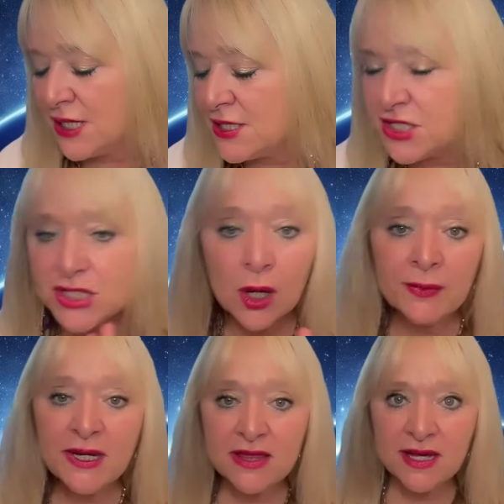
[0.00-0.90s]
So
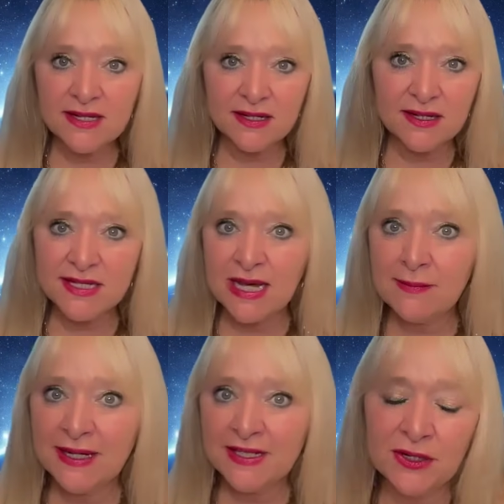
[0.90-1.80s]
many things I could say
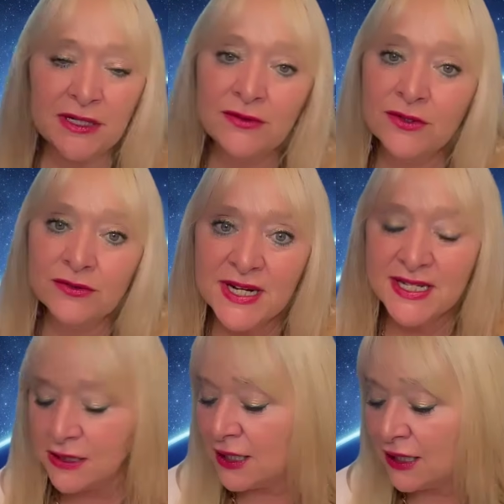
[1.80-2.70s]
about Tony
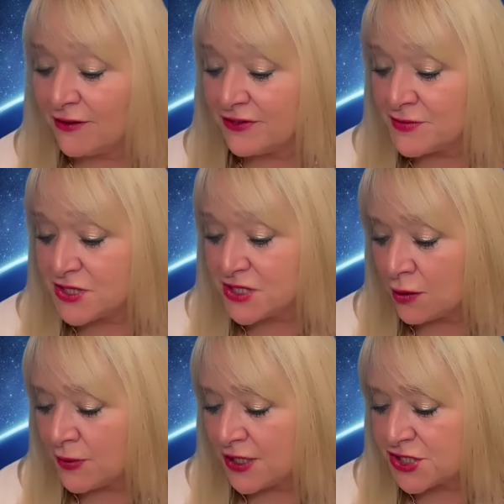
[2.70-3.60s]
Woodriggs, and I love him
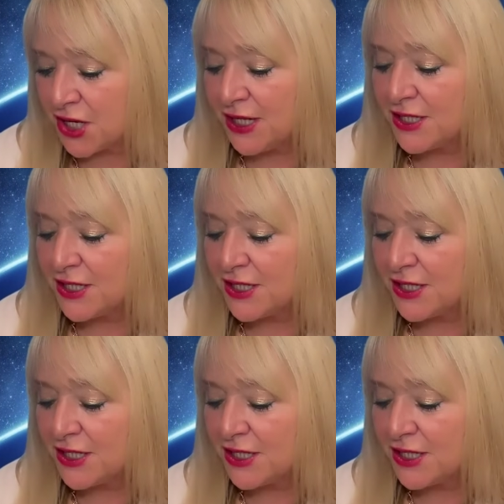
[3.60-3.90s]
so much.